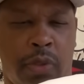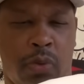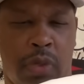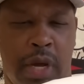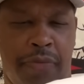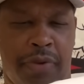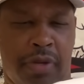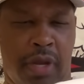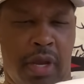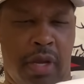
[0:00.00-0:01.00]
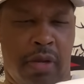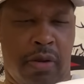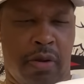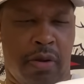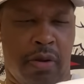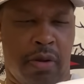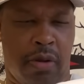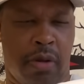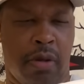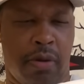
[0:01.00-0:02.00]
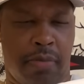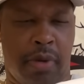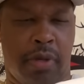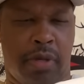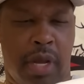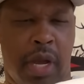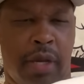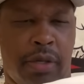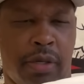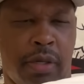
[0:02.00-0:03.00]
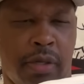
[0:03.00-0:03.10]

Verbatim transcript: Whatever it says but it's nice.